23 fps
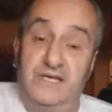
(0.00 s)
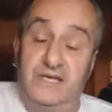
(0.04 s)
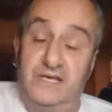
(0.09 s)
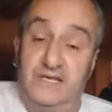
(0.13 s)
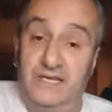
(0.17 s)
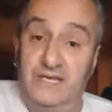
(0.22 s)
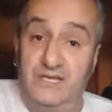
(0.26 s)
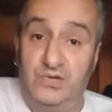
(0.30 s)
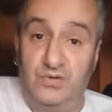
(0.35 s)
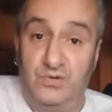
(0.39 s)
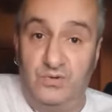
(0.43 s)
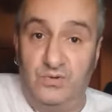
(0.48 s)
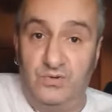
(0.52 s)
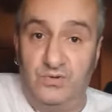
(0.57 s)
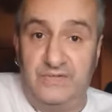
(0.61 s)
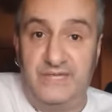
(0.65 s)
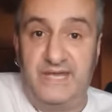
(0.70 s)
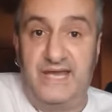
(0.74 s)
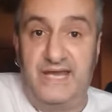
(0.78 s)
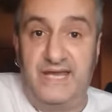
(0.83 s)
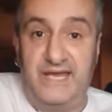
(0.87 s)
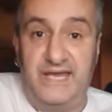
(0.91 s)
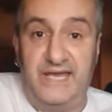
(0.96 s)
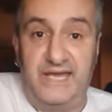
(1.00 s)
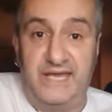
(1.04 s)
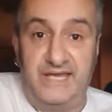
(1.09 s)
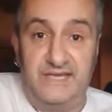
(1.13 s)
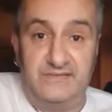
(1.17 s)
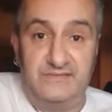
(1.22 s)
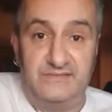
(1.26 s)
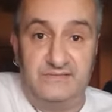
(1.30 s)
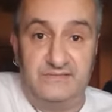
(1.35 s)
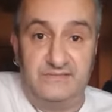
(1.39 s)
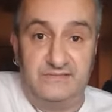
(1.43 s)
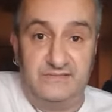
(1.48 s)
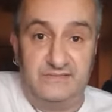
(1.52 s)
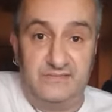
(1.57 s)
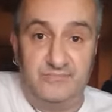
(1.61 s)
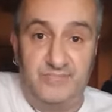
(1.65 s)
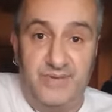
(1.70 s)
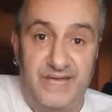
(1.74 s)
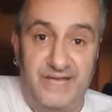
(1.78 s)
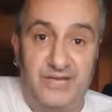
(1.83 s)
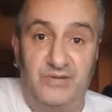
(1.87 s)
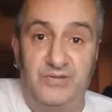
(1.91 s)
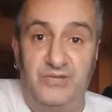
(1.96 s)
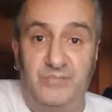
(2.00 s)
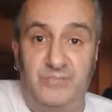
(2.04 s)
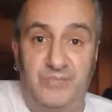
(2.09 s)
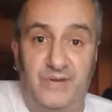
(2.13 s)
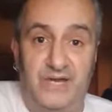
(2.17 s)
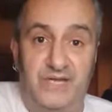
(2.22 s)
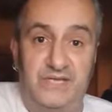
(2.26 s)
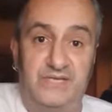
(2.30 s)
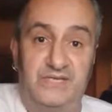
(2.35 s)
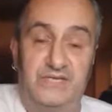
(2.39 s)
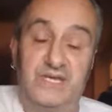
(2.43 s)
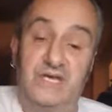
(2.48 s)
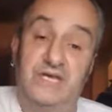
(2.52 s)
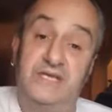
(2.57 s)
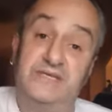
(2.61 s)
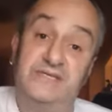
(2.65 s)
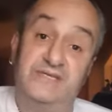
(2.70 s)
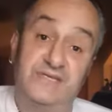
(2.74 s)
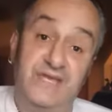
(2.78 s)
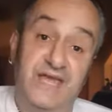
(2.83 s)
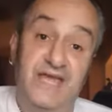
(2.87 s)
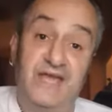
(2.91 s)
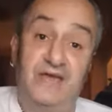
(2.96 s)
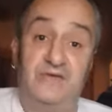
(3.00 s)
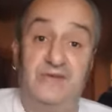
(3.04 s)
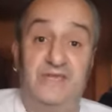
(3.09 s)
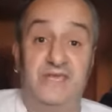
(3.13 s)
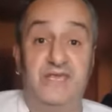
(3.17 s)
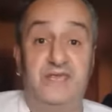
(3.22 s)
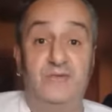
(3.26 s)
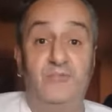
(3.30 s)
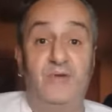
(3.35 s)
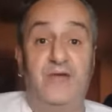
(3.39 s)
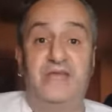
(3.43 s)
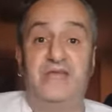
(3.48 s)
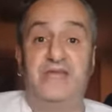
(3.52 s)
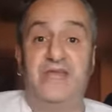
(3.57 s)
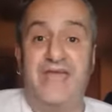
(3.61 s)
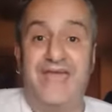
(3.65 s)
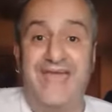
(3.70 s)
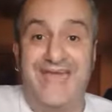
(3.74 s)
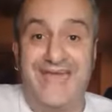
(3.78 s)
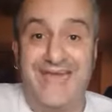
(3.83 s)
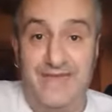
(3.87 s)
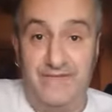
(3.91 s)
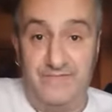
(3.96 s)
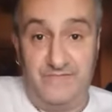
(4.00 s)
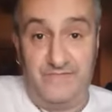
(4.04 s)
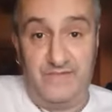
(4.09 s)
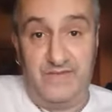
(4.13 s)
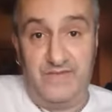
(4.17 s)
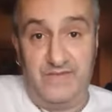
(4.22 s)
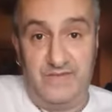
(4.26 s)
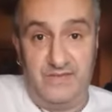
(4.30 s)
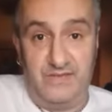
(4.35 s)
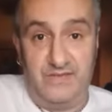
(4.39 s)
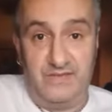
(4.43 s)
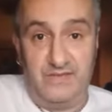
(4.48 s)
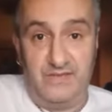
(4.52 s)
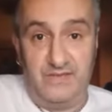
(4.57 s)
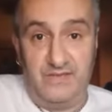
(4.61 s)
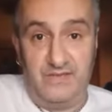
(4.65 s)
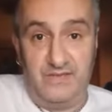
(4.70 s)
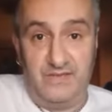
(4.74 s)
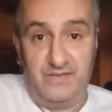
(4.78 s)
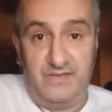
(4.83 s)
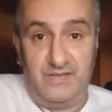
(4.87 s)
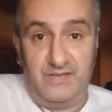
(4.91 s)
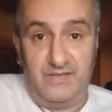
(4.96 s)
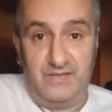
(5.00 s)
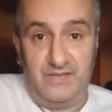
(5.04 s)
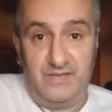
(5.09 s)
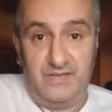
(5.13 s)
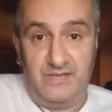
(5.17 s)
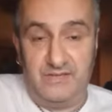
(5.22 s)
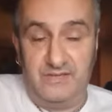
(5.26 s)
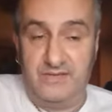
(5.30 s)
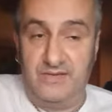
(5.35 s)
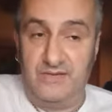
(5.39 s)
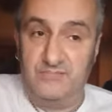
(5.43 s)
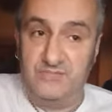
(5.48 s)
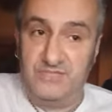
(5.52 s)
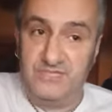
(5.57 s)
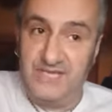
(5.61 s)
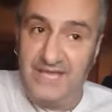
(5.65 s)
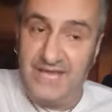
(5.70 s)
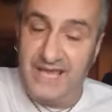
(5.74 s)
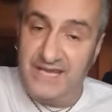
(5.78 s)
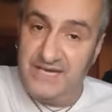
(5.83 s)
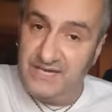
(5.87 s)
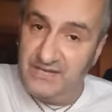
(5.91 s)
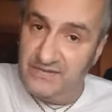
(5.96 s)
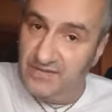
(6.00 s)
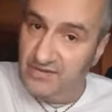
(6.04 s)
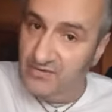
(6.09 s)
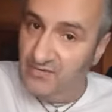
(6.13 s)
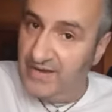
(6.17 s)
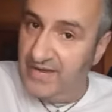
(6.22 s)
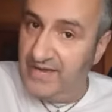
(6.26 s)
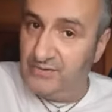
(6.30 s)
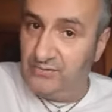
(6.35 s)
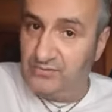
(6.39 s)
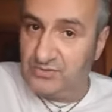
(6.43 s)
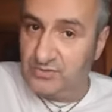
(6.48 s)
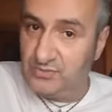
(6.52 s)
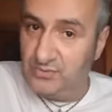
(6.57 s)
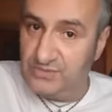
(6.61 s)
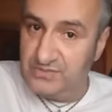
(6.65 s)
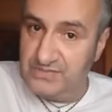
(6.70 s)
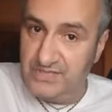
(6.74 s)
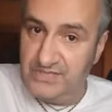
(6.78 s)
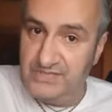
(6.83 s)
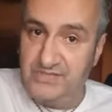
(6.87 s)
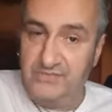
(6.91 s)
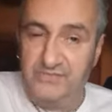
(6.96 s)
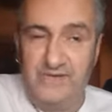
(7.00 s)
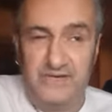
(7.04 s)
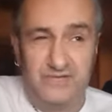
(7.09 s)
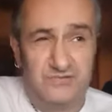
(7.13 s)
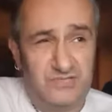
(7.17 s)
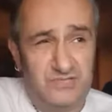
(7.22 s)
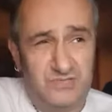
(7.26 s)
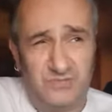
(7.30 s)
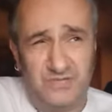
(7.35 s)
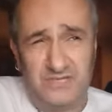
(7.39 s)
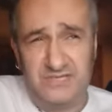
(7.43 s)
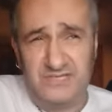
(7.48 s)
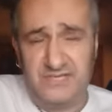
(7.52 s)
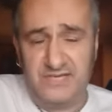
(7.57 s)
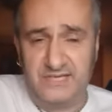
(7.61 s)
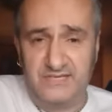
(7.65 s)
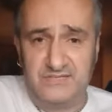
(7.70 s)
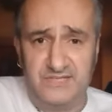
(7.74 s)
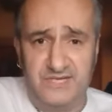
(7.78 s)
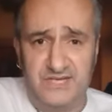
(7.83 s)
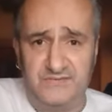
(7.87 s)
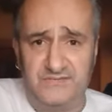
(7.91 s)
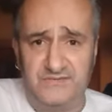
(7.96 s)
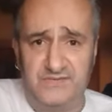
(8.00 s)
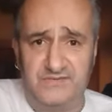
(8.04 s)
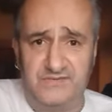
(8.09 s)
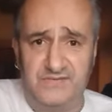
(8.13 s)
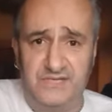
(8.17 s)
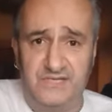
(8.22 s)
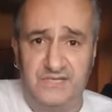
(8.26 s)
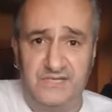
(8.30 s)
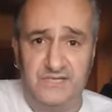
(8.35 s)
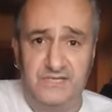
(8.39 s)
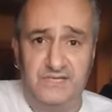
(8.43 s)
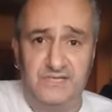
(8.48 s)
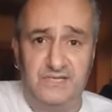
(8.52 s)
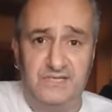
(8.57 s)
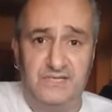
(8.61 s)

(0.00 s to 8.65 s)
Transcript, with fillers: It caught Galahad, bang on the button, and down he went heavy. That was the end of the round, or towards the end of the round. It was 20 seconds left, I think.